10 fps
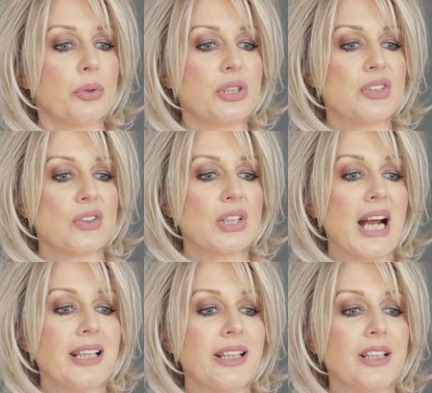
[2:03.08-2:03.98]
which is
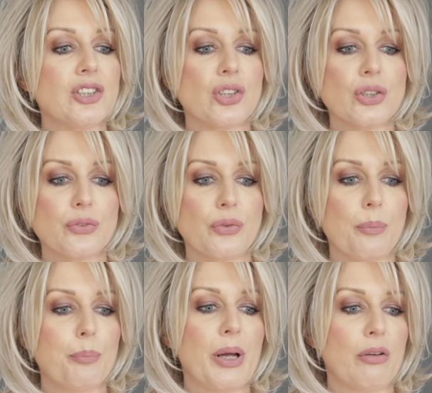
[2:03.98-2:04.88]
organic, sourced
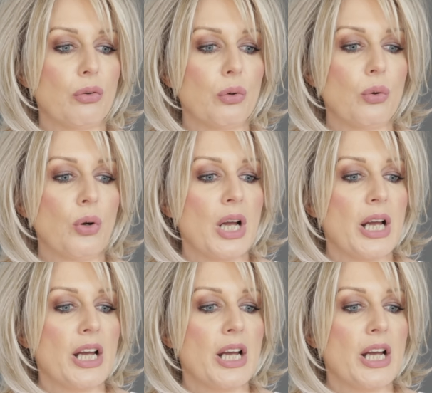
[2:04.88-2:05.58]
from Peru,